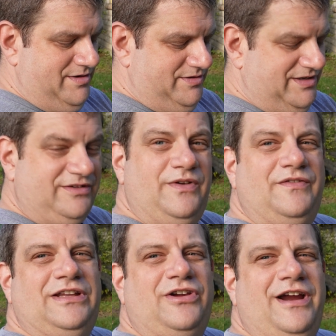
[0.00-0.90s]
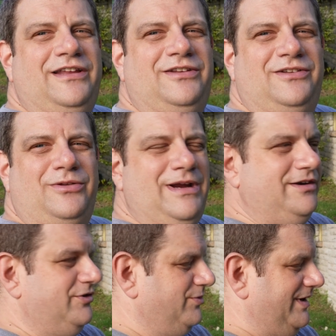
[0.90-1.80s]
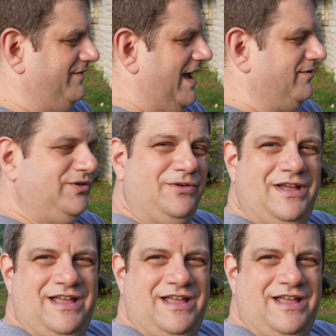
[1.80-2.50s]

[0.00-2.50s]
650, sorry, 325. So